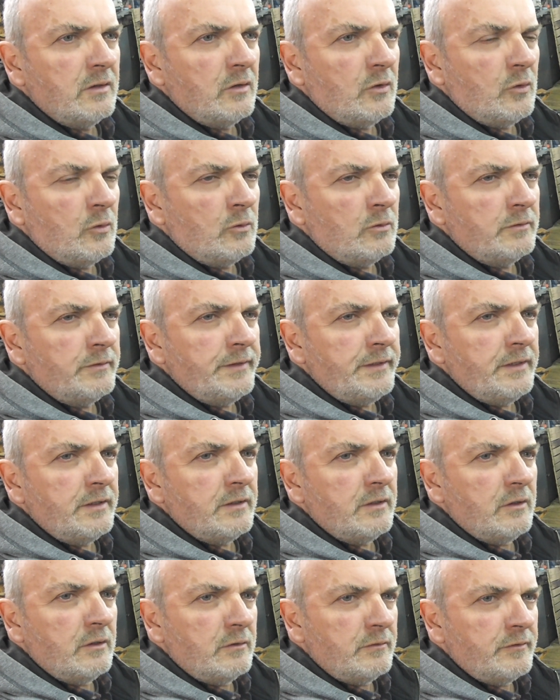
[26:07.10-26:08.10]
all
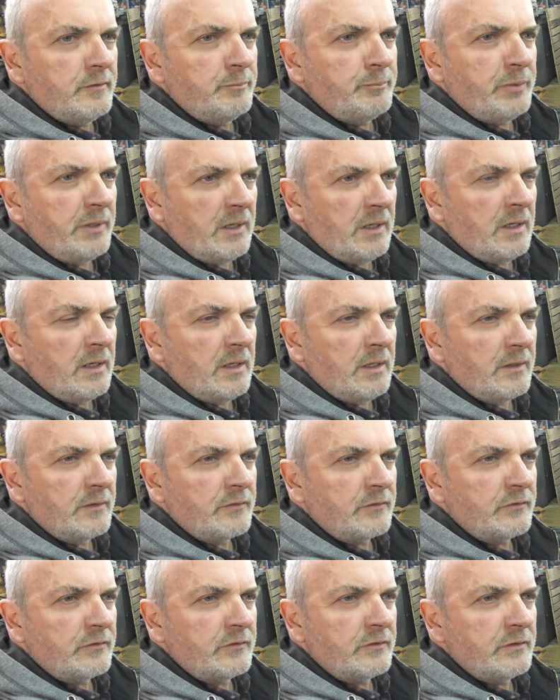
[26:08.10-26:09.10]
the other
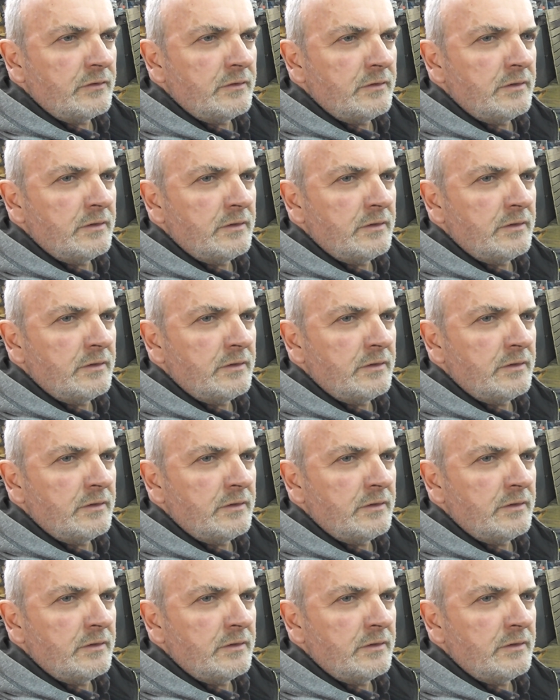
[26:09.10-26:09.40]
parts